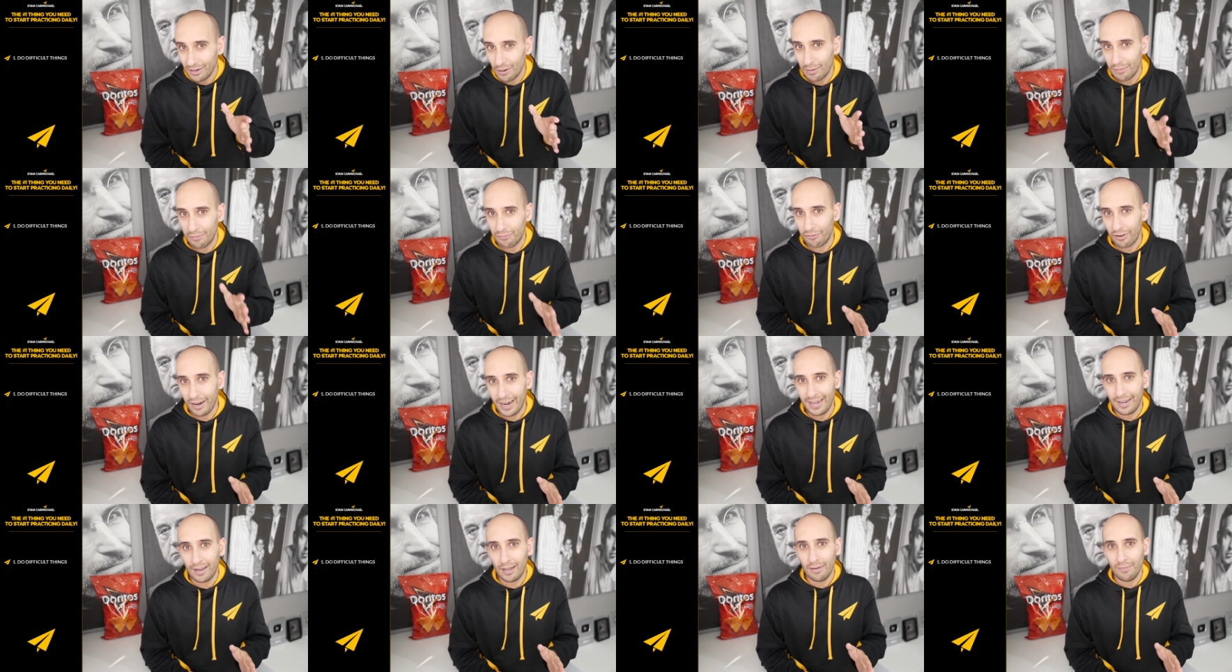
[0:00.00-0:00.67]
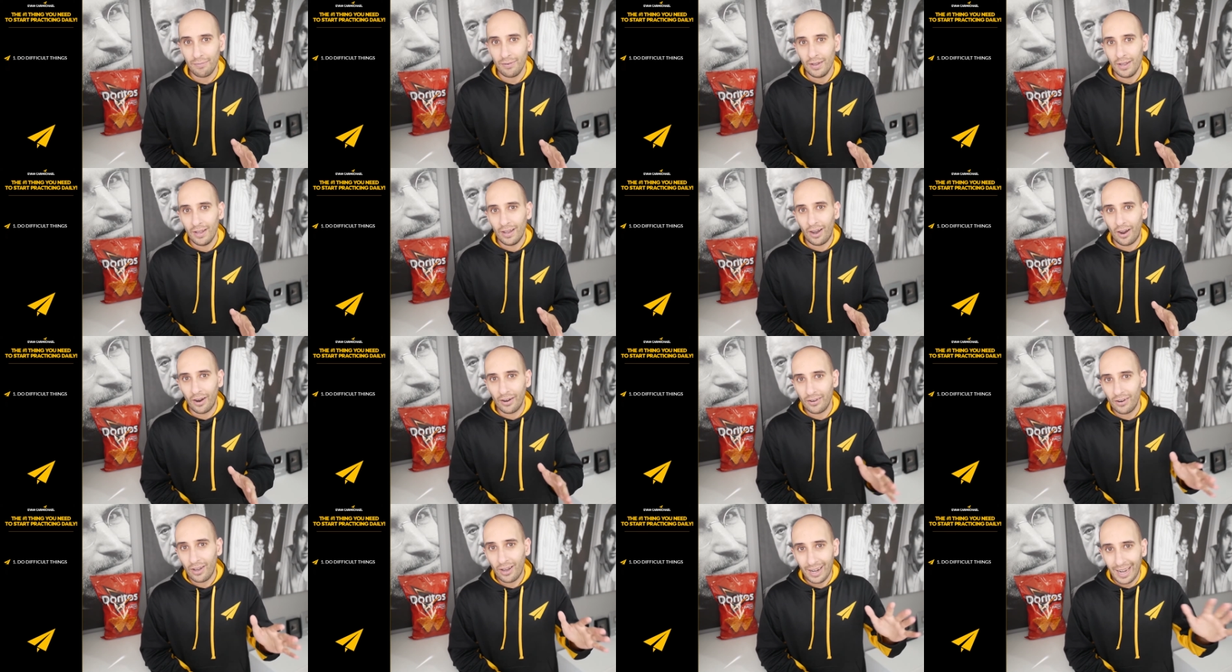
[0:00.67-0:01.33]
you're afraid of
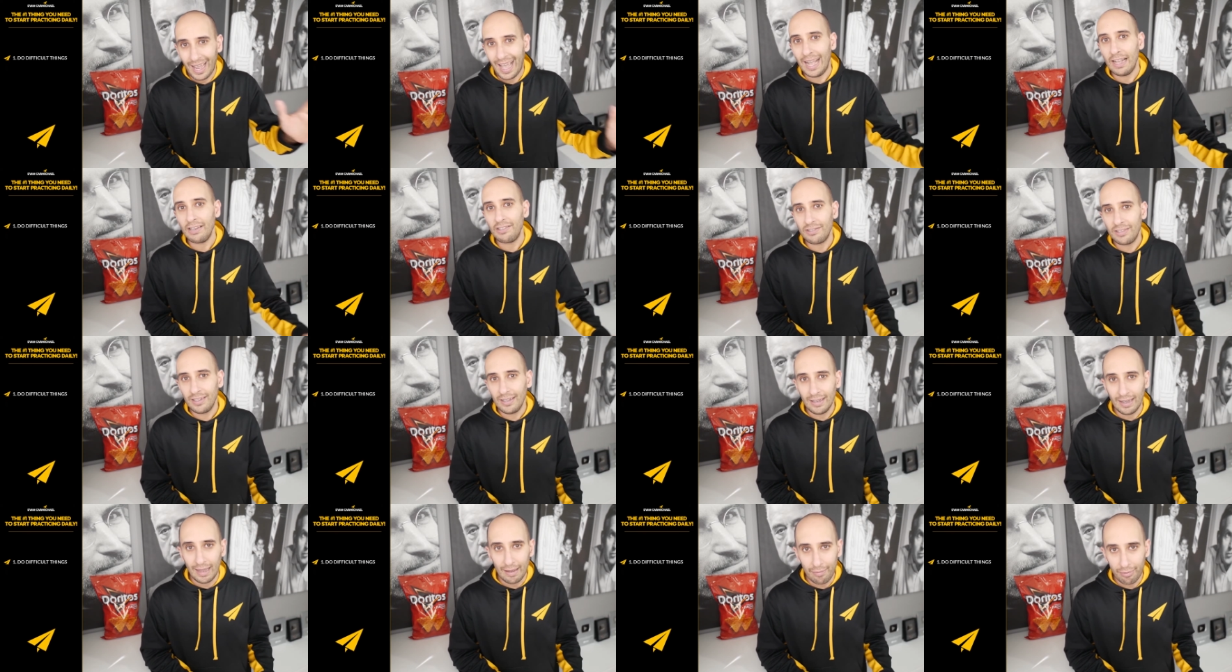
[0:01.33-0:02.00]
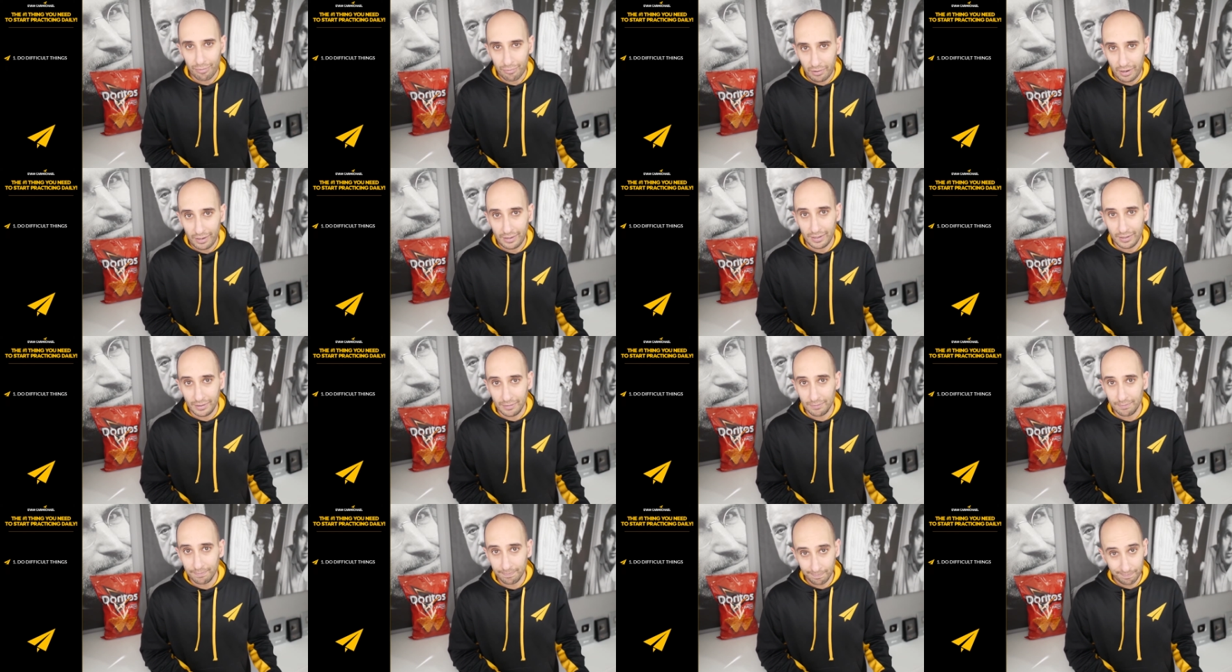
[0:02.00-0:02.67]
are not actually life
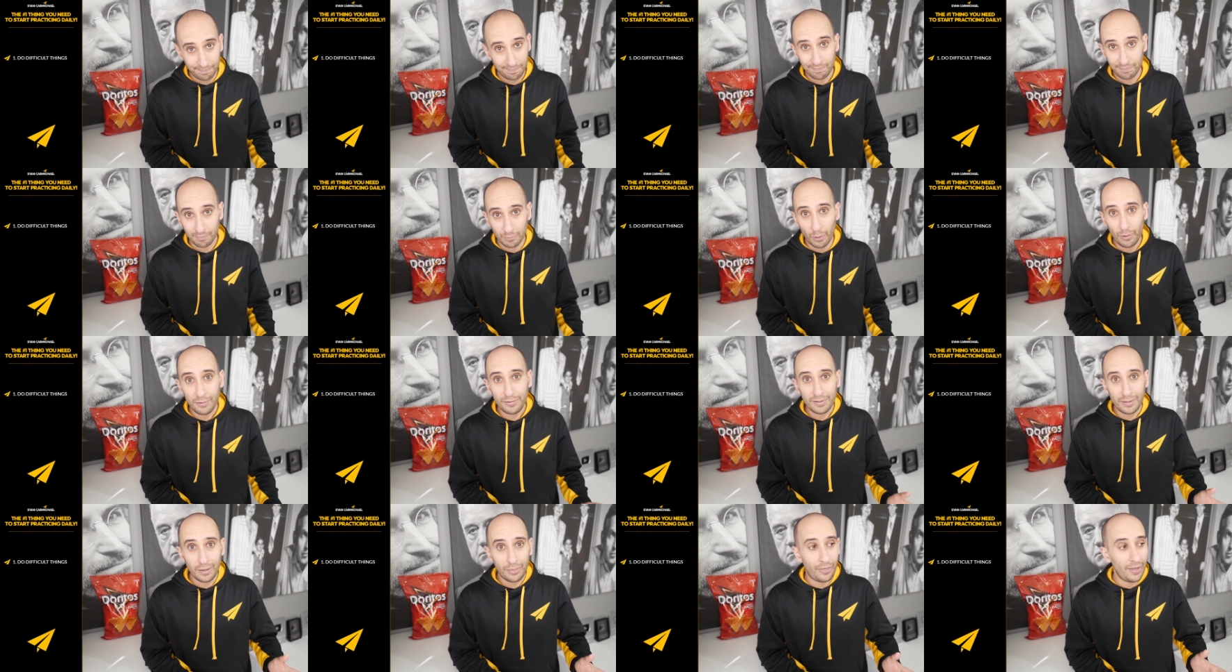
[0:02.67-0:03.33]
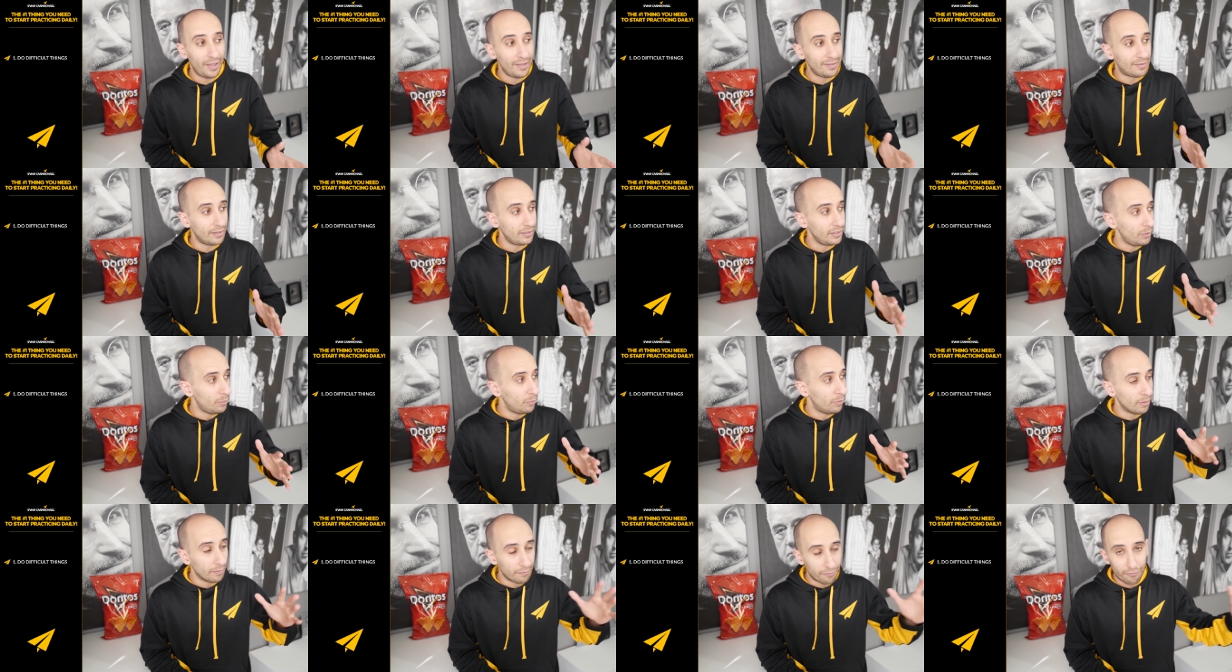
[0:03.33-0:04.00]
threatening. Most of the things that
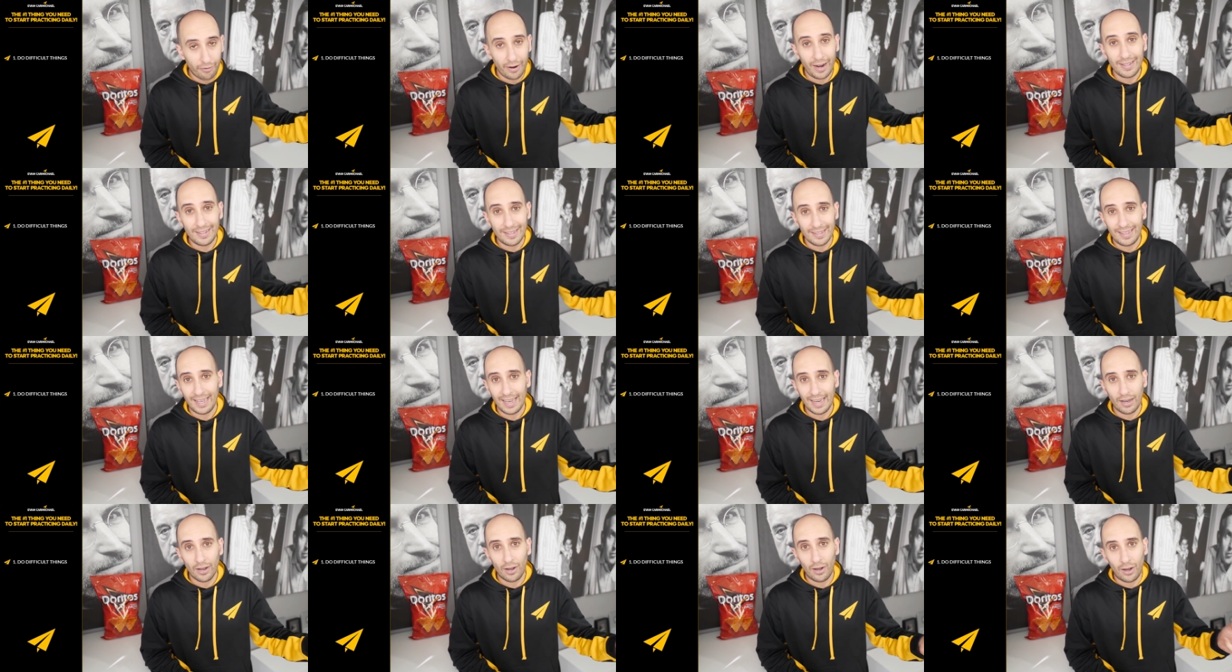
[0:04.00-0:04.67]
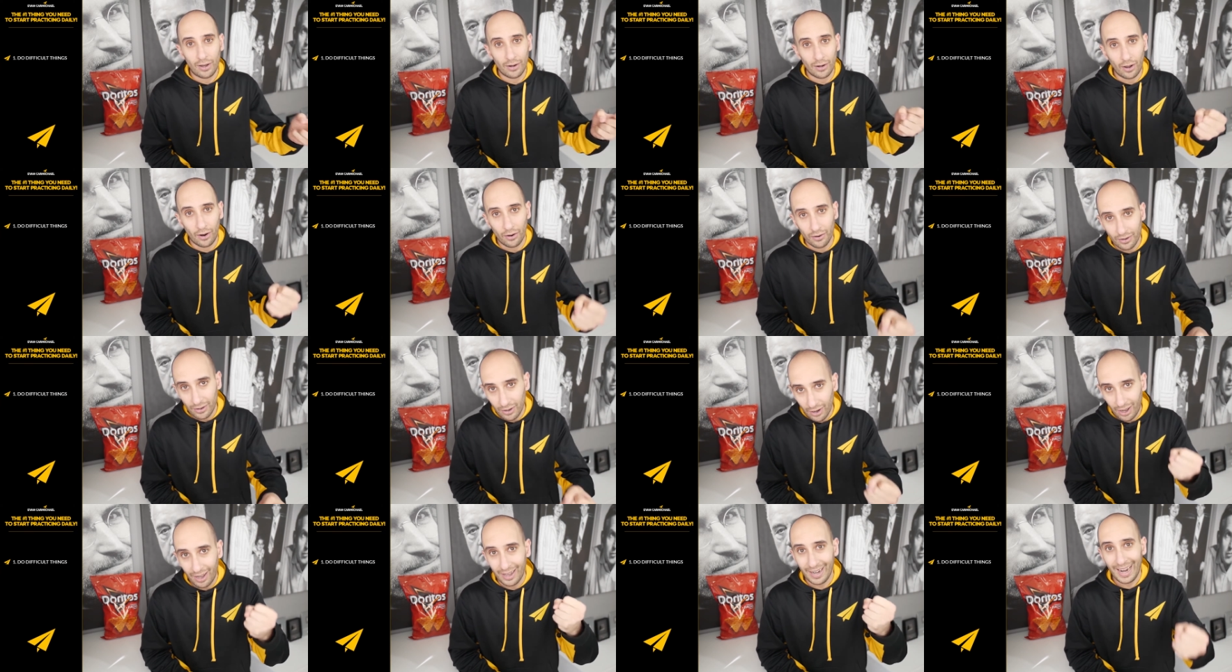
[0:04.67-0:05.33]
you are afraid to take on are
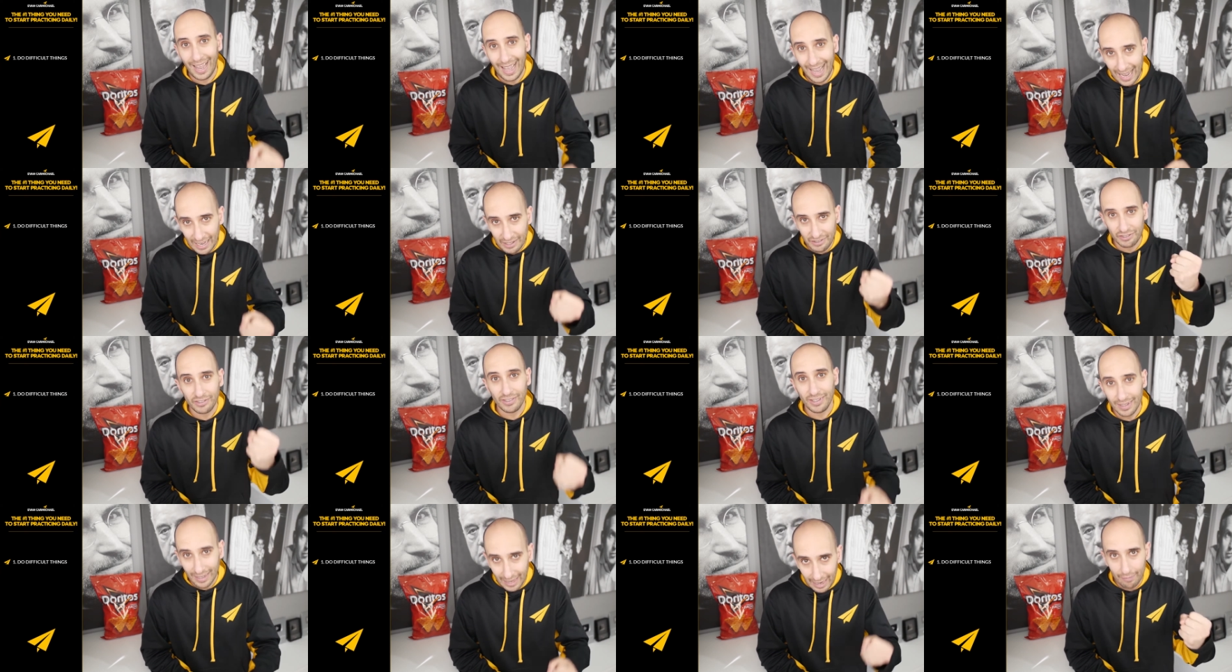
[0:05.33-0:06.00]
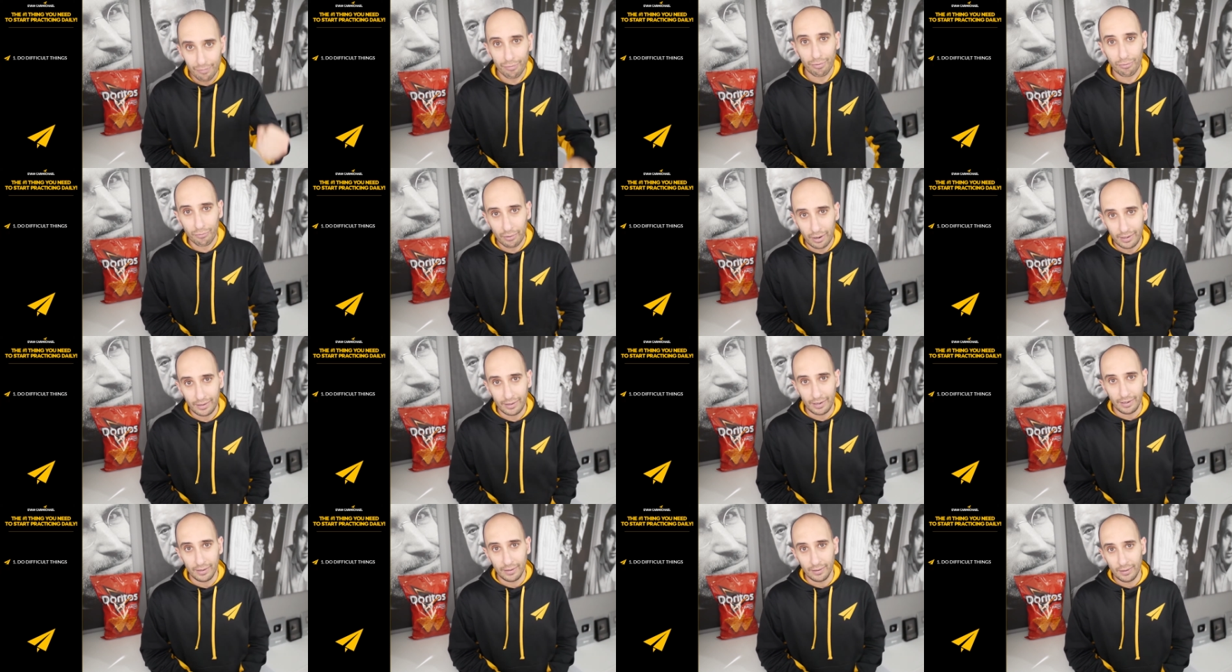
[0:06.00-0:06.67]
not actually life
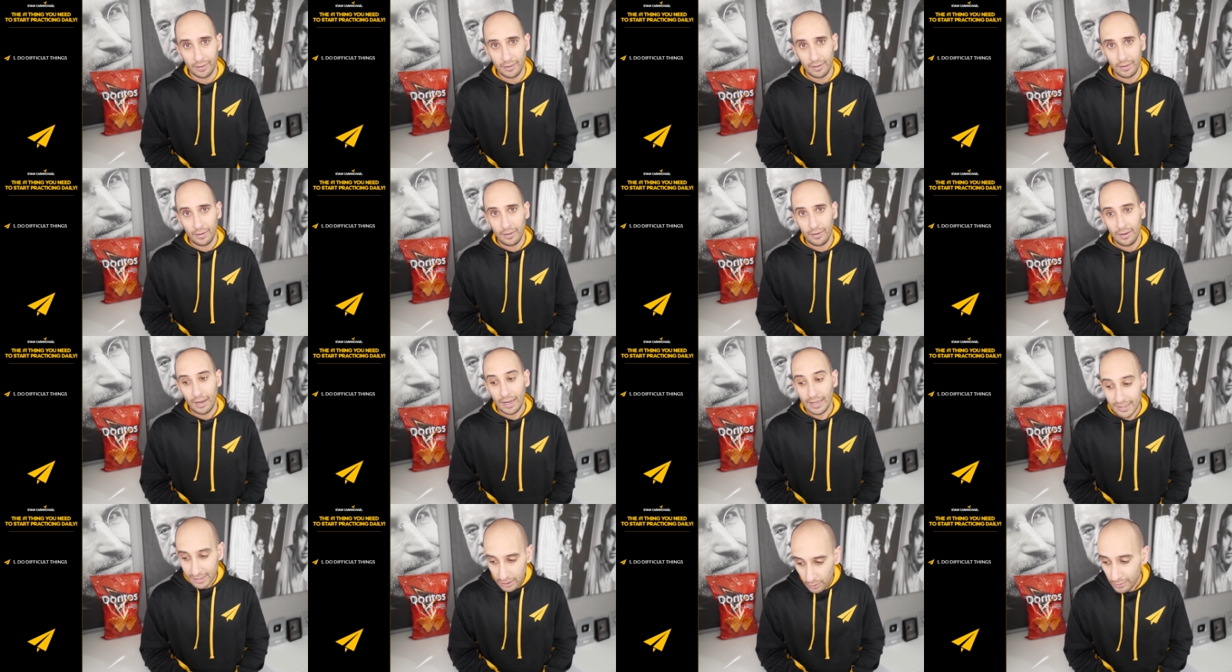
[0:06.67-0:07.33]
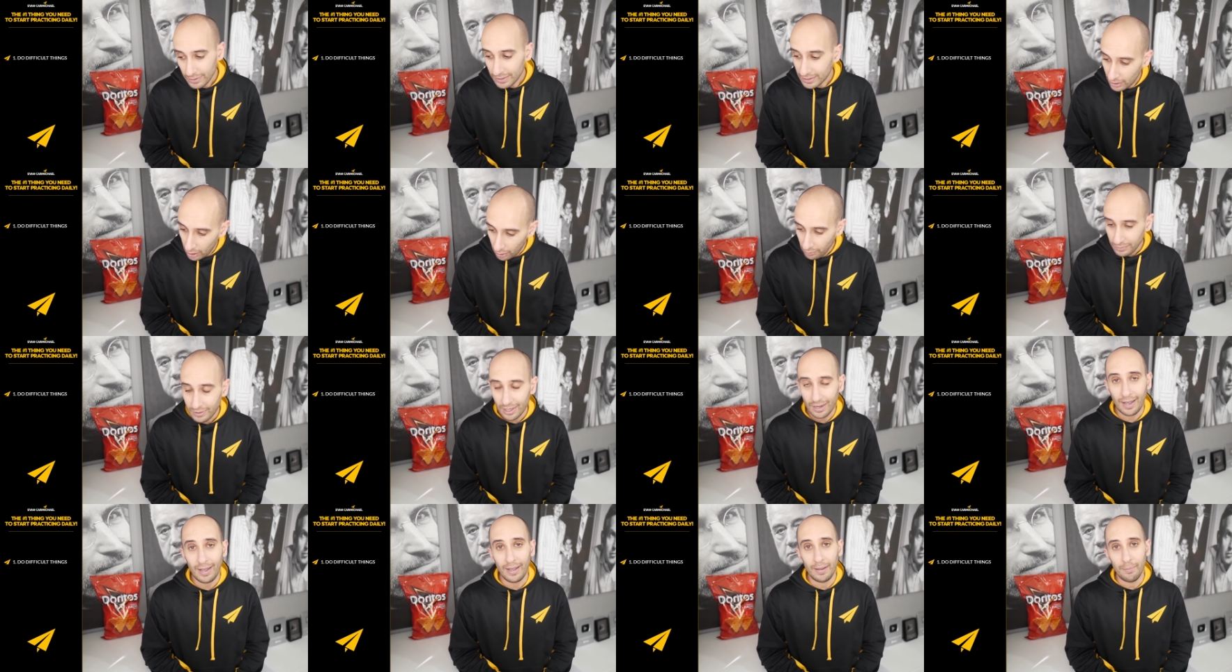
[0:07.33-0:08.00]
threatening. And so it's go
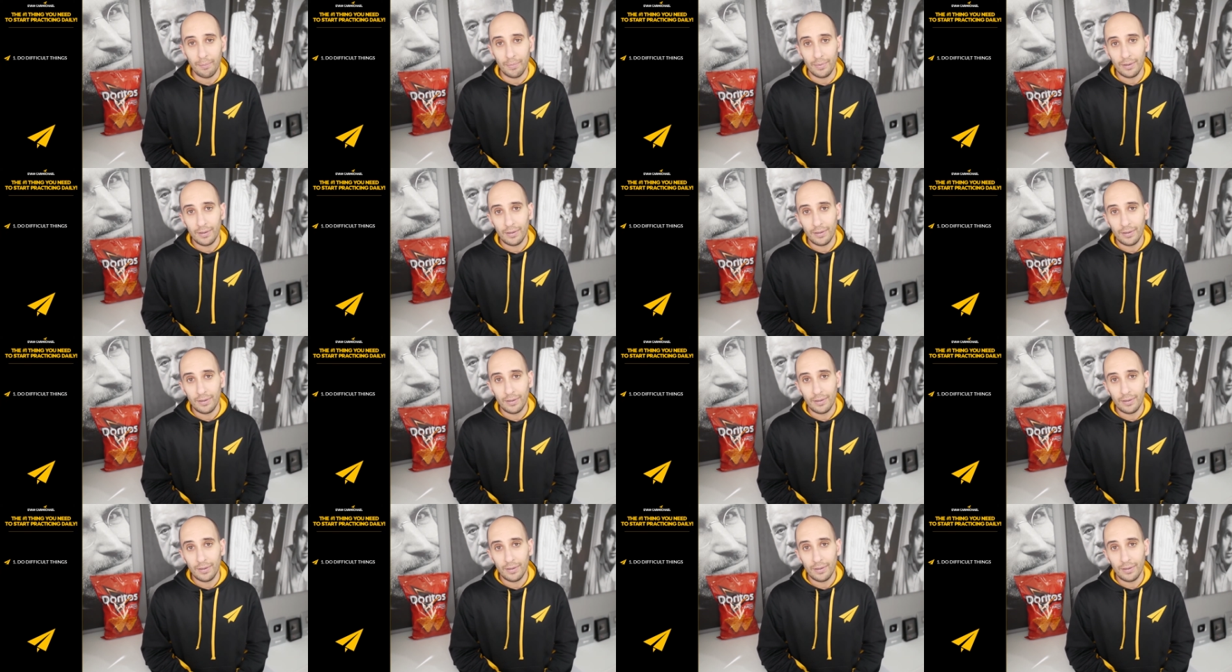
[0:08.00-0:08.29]
time.